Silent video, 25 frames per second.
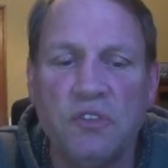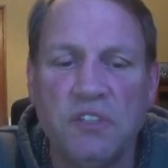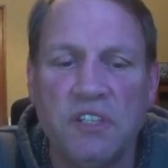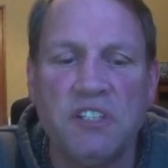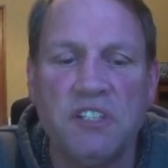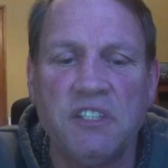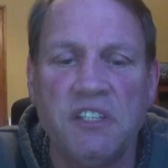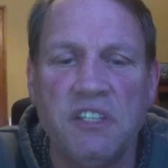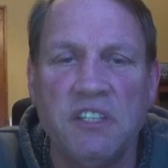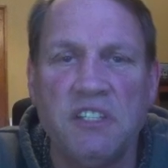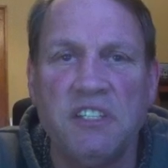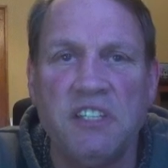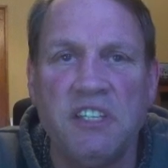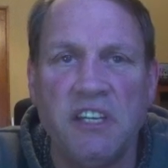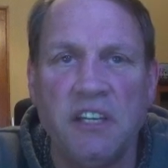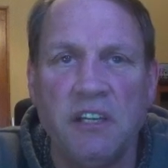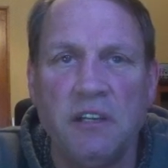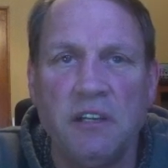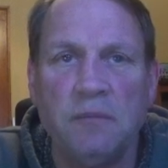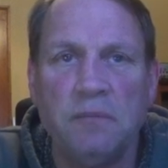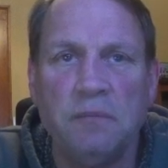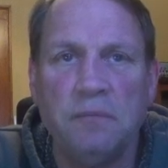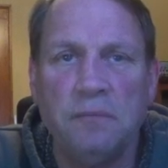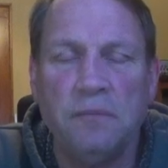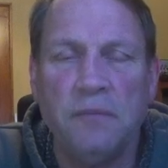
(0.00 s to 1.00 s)
distancing,
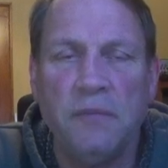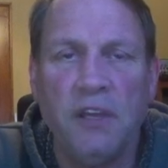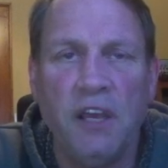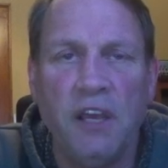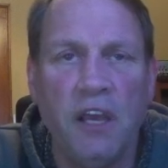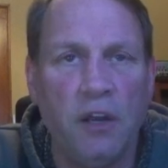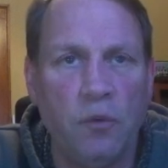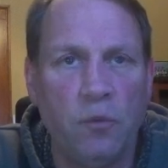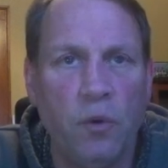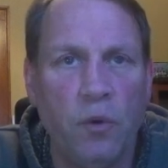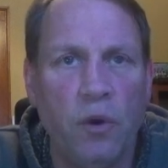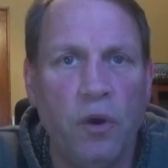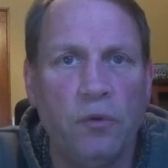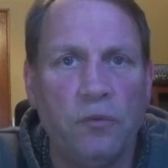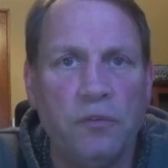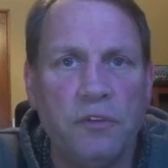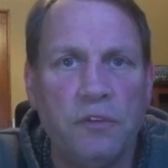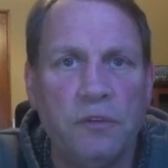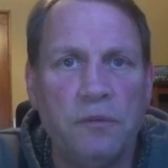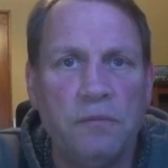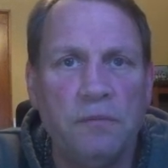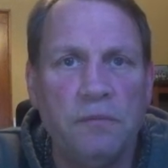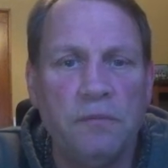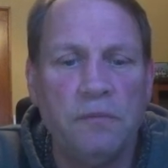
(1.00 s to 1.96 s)
end quote.